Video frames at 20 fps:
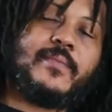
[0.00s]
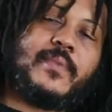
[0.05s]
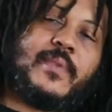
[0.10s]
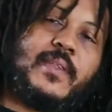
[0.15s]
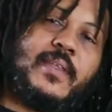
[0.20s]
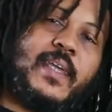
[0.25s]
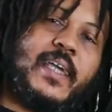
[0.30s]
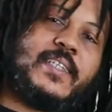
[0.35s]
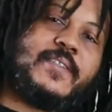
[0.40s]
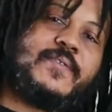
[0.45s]

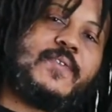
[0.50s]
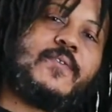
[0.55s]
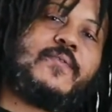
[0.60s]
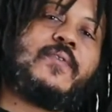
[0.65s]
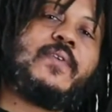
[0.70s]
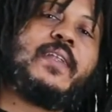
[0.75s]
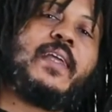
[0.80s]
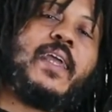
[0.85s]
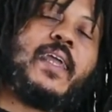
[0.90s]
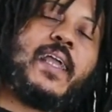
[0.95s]
You guys feel
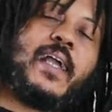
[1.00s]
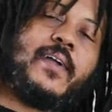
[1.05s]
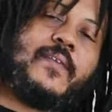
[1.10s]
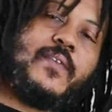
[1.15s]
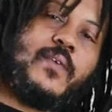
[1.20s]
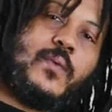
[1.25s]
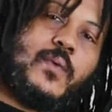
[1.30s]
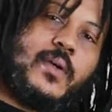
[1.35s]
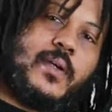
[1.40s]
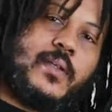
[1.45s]
free to hang out if
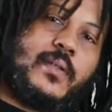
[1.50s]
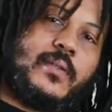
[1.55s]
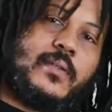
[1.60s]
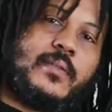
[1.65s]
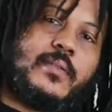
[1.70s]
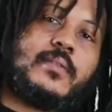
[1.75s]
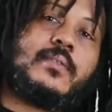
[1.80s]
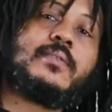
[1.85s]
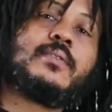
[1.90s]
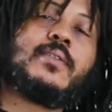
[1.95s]
you want.
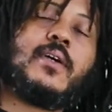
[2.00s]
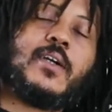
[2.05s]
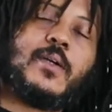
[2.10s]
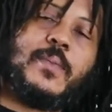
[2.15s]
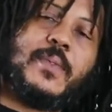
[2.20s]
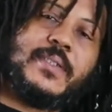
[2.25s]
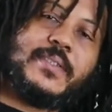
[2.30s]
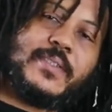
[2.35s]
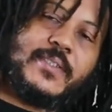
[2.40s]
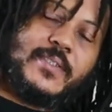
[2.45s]
Talk
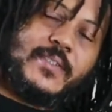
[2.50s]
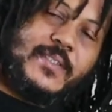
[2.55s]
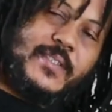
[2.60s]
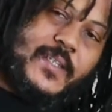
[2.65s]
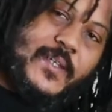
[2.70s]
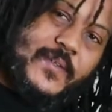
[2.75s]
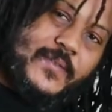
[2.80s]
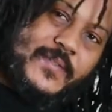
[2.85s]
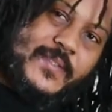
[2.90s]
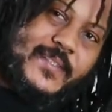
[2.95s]
amongst
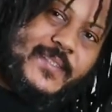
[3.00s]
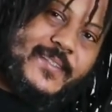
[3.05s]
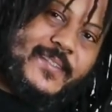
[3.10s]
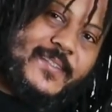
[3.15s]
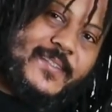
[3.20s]
yourselves.